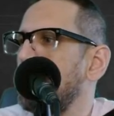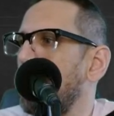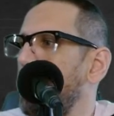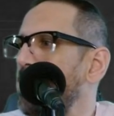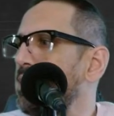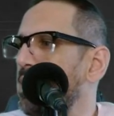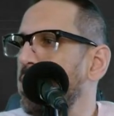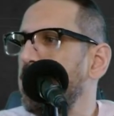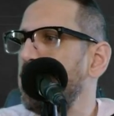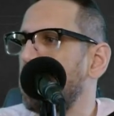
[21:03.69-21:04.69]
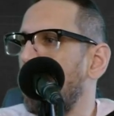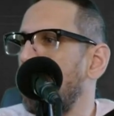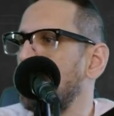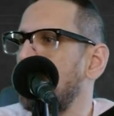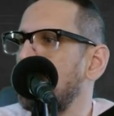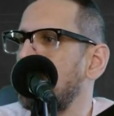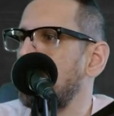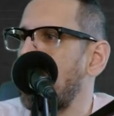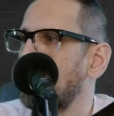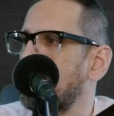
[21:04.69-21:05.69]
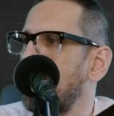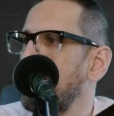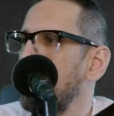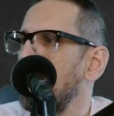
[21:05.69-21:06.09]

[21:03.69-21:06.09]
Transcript: so basically these are all just text.